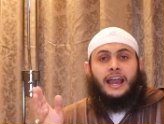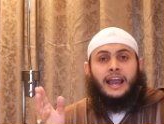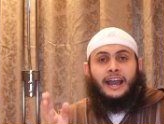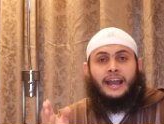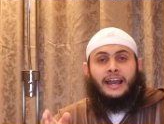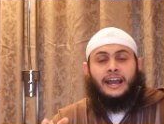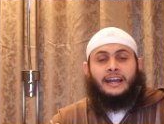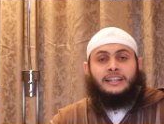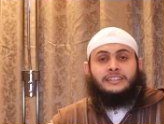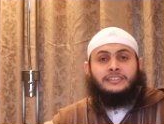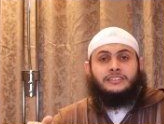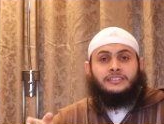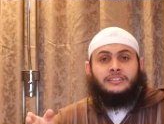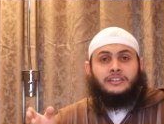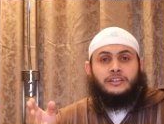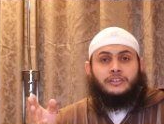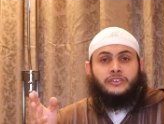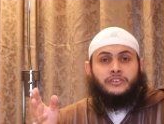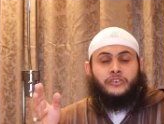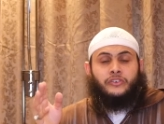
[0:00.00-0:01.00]
and
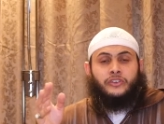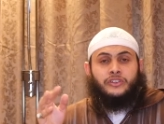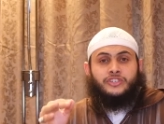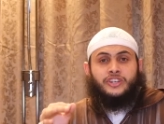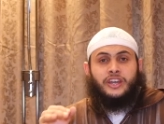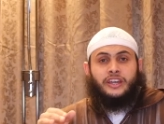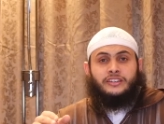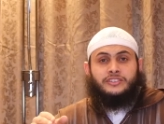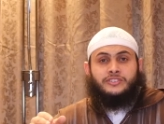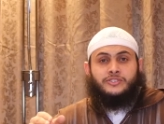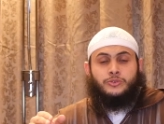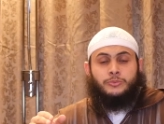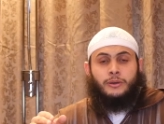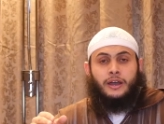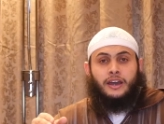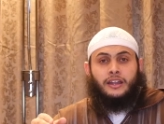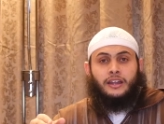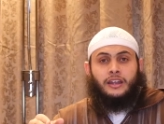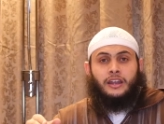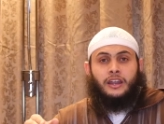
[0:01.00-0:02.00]
rejects
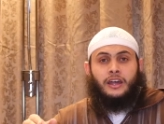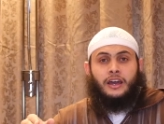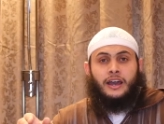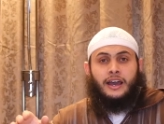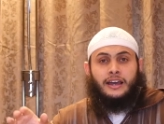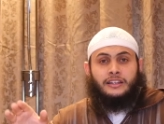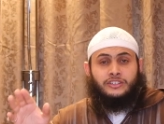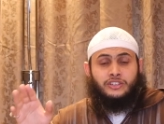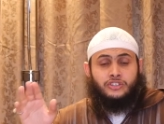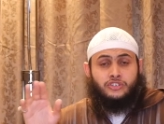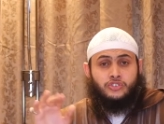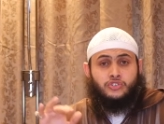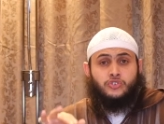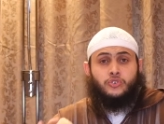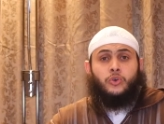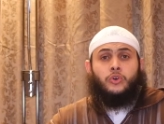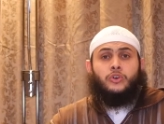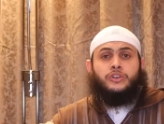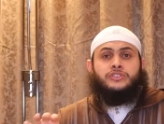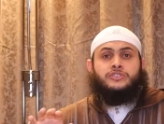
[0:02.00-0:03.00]
subhanallah and
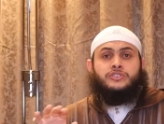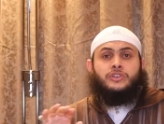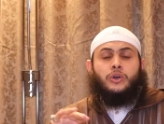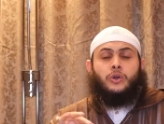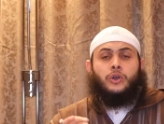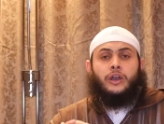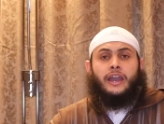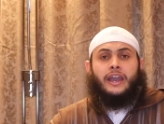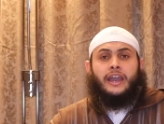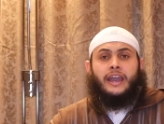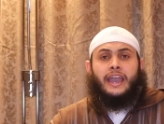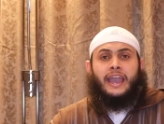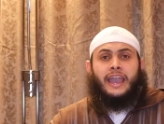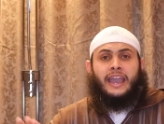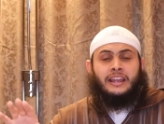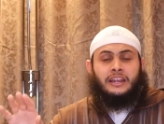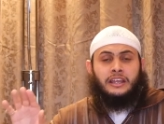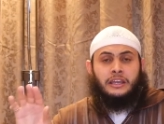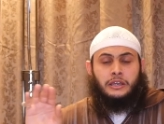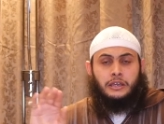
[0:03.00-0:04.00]
destroys
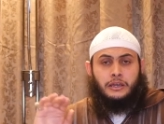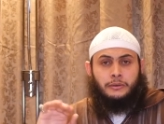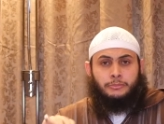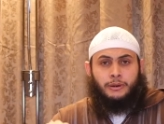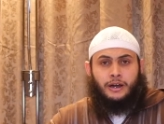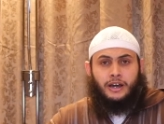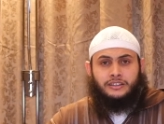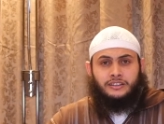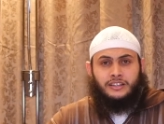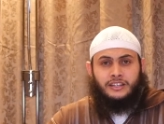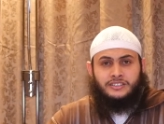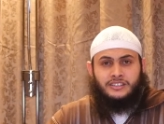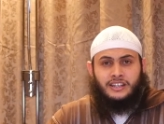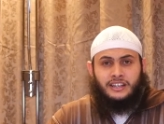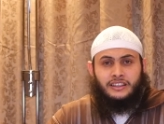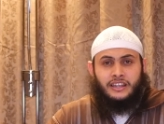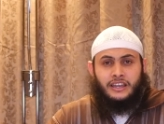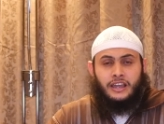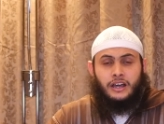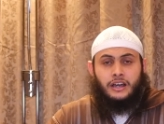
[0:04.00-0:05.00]
any partners
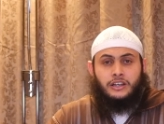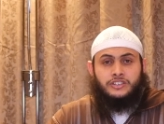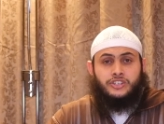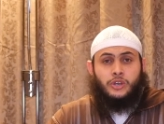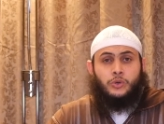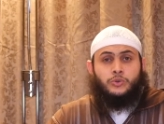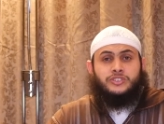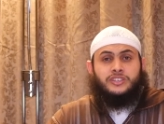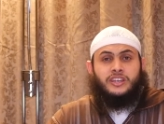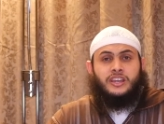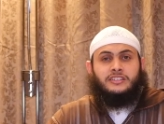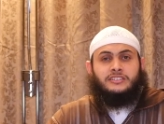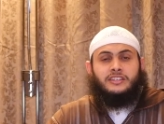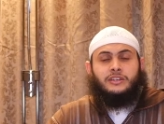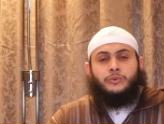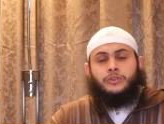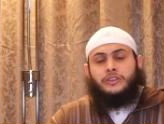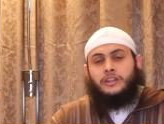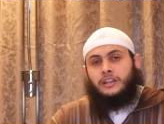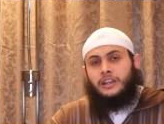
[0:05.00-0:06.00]
that they are
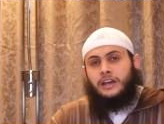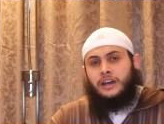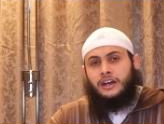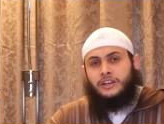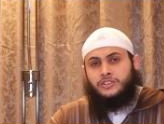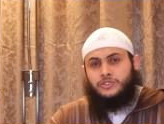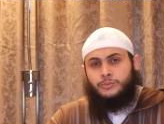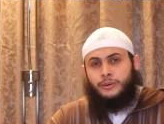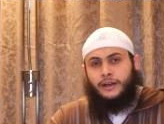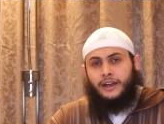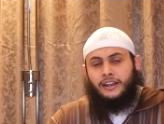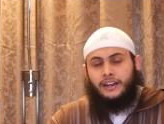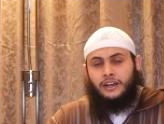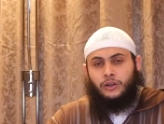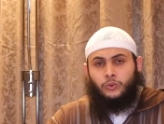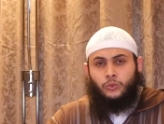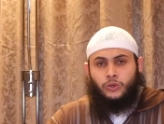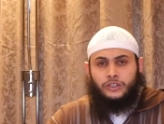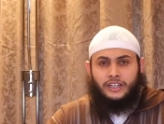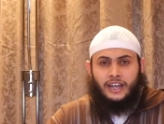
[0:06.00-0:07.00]
associating with Allah
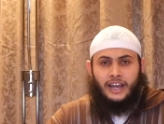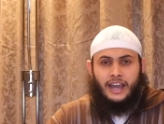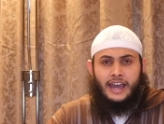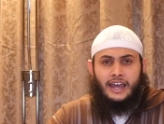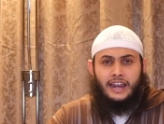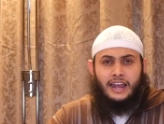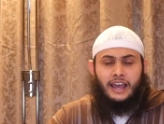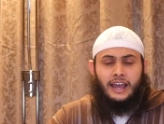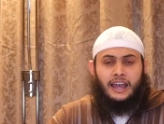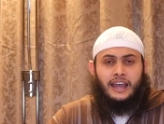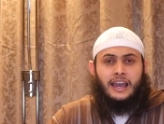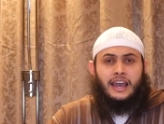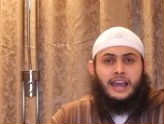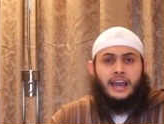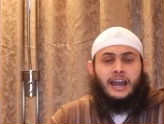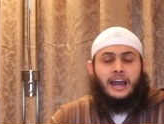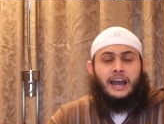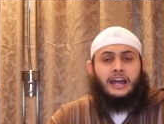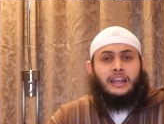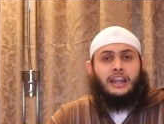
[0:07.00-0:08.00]
subhanahu wa ta'ala.
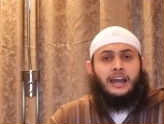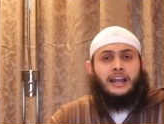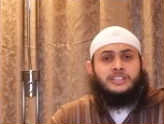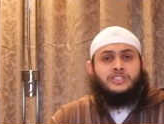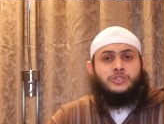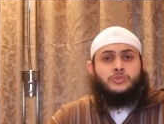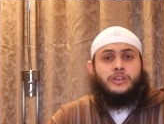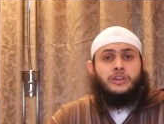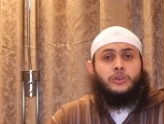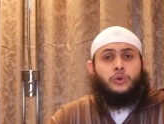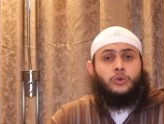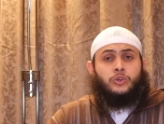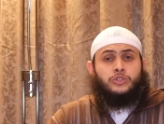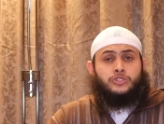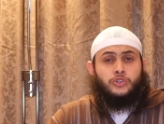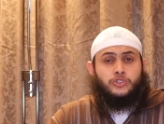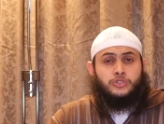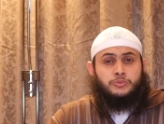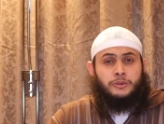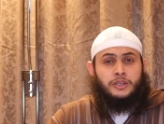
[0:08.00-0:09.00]
Allah Azza
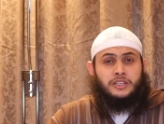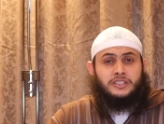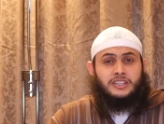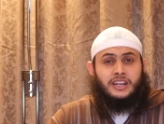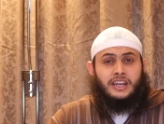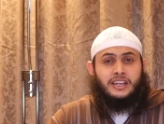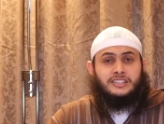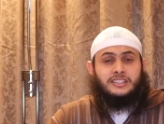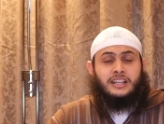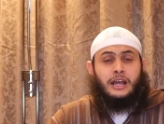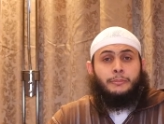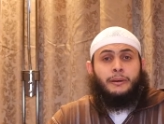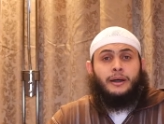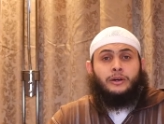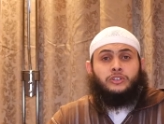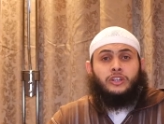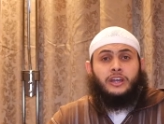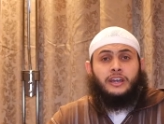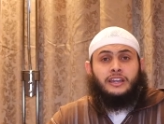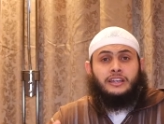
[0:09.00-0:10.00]
also speaks next
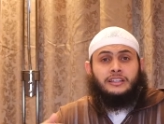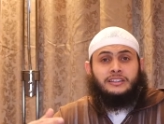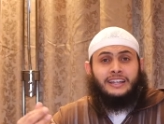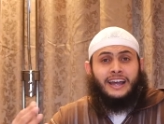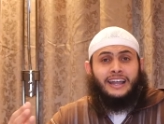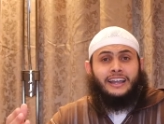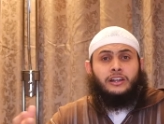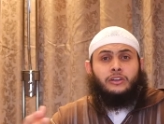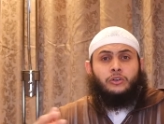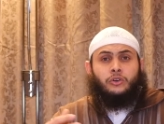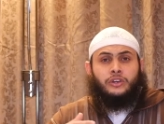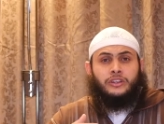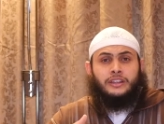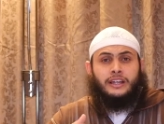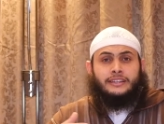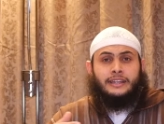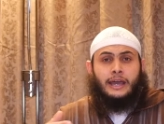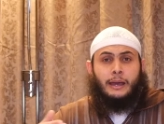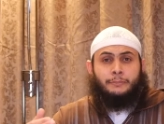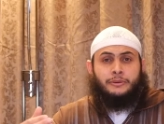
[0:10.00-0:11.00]
about a dialogue
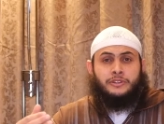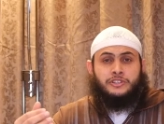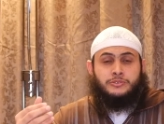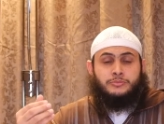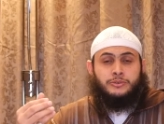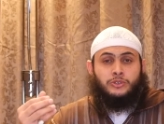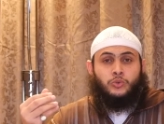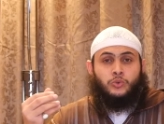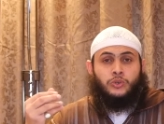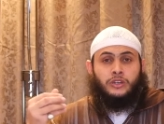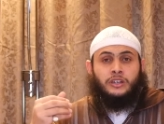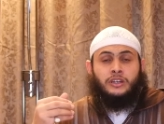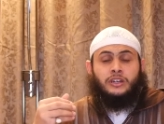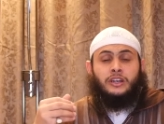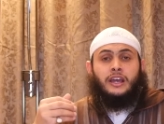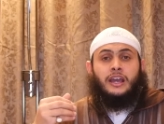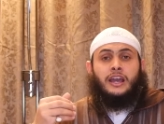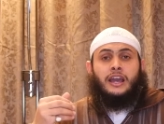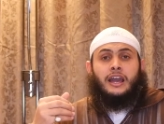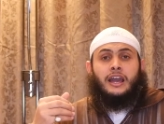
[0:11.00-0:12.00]
that happens between